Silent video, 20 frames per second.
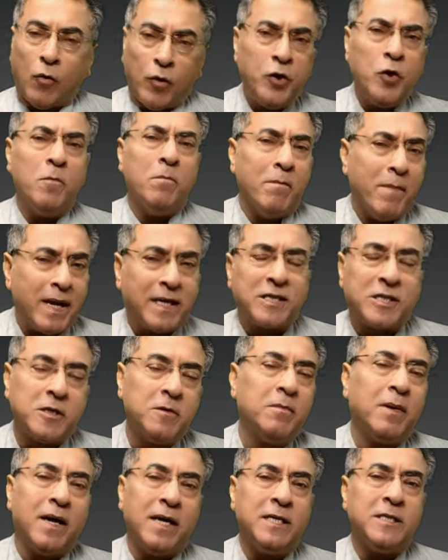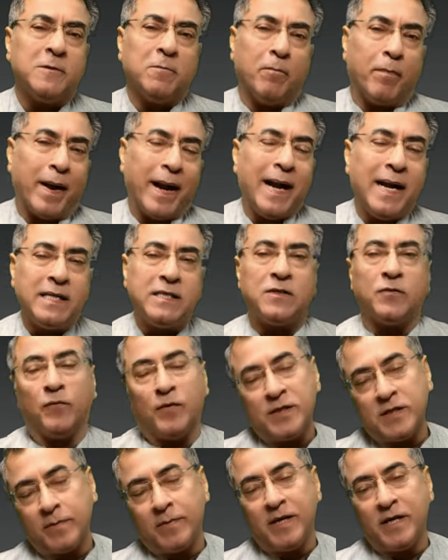how can you maximize
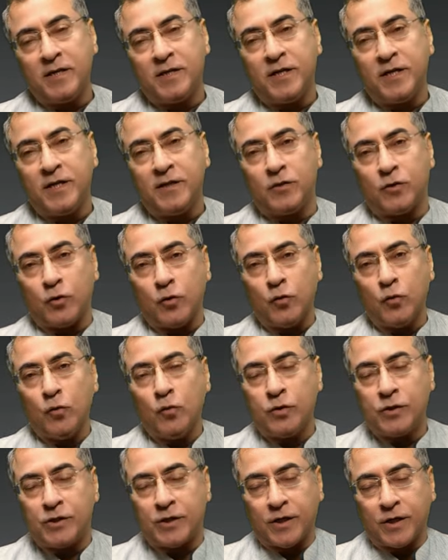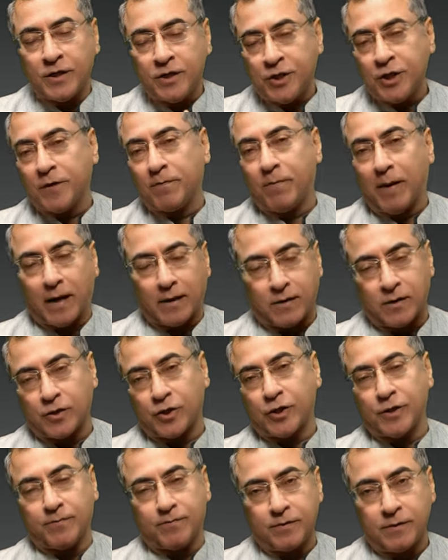brand's visibility through strategic
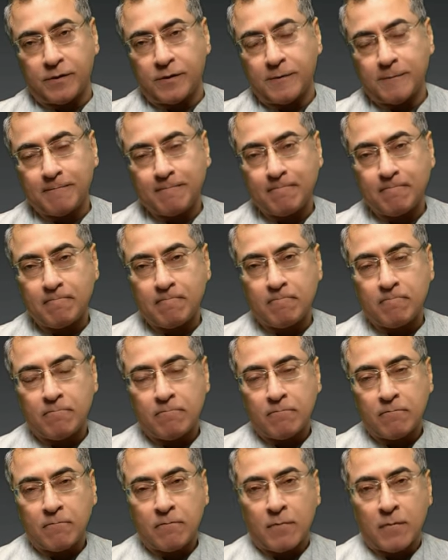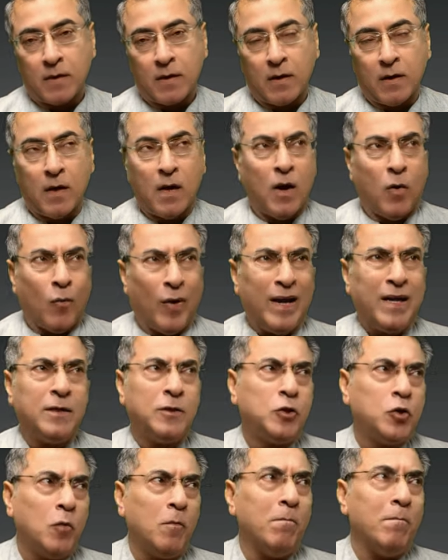partnerships?
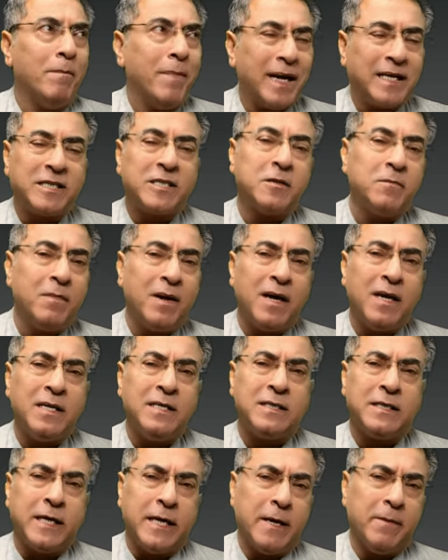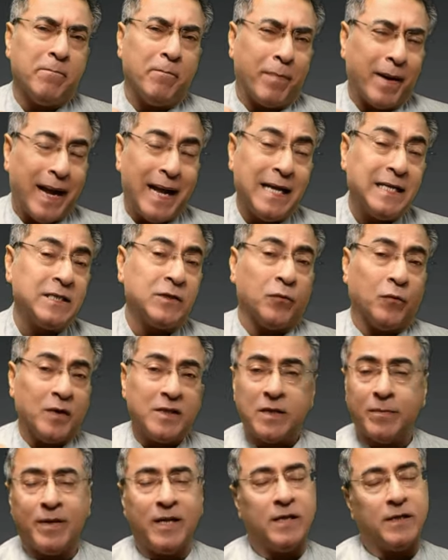Well, to maximize a brand's
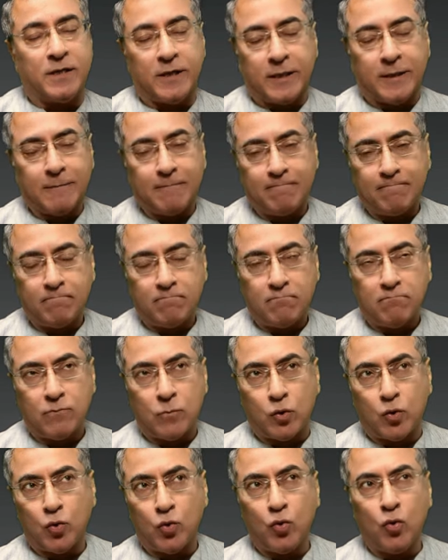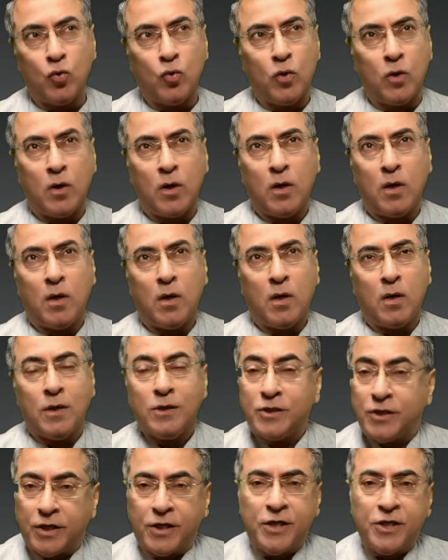visibility through
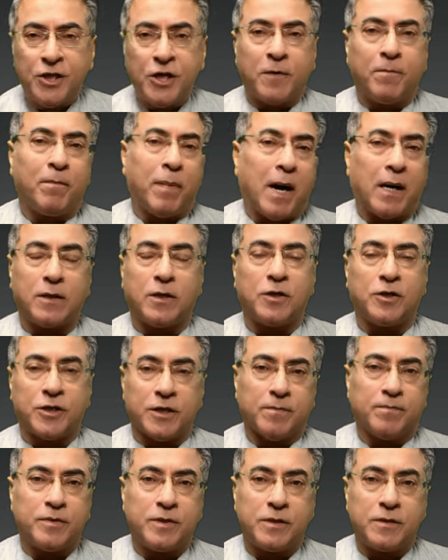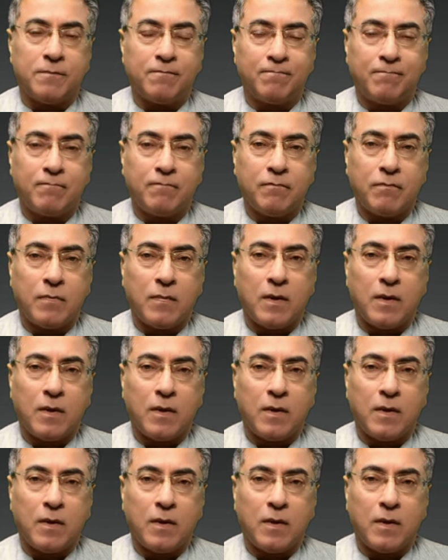strategic partnerships,